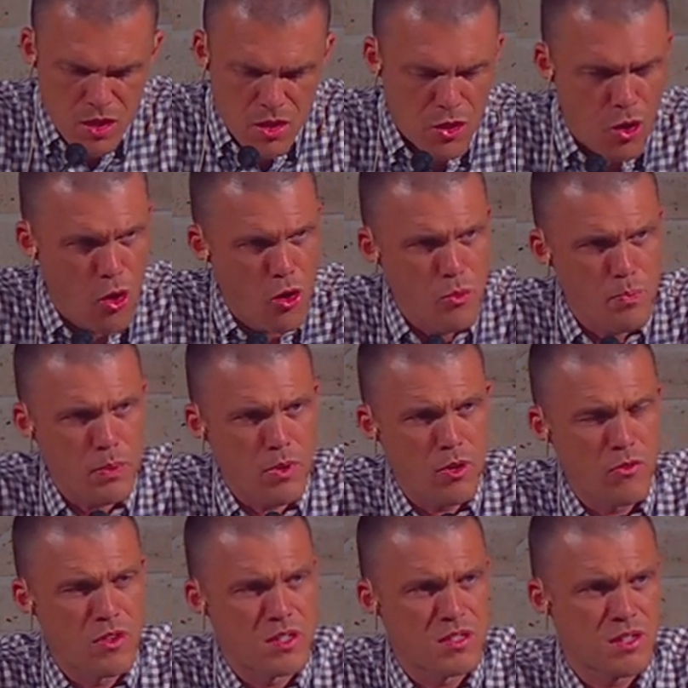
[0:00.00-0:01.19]
The hope
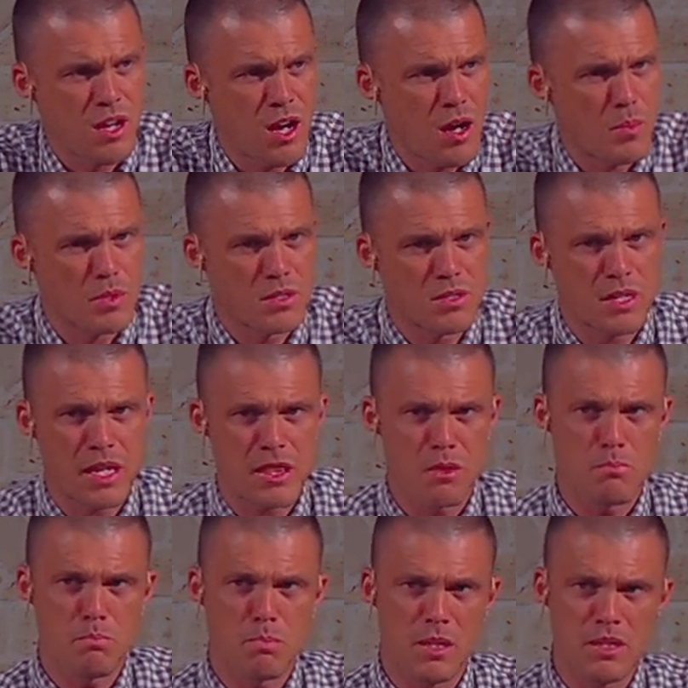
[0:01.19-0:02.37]
of the psalmist in the
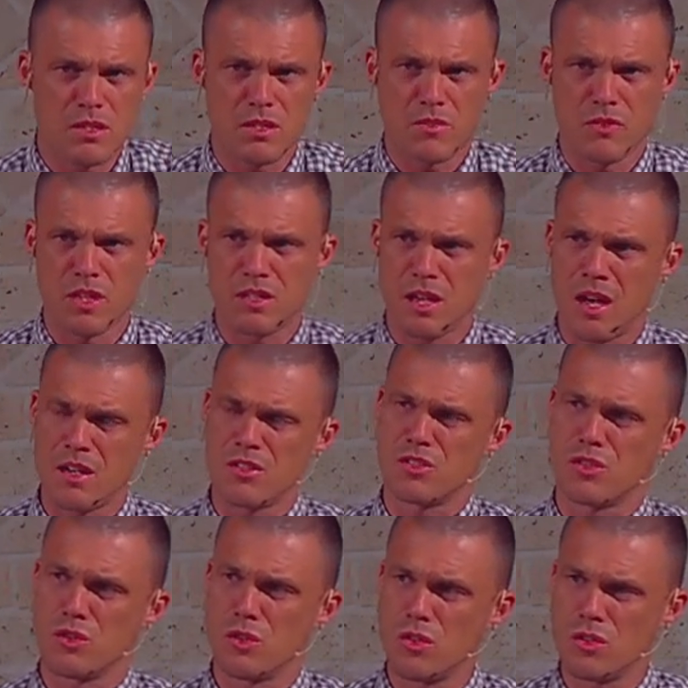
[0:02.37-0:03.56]
midst of this
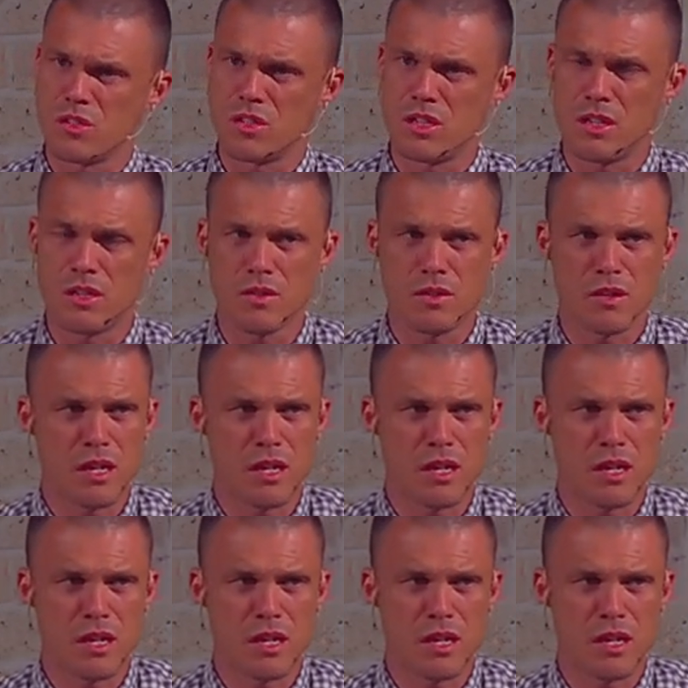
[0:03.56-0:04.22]
uncertainty,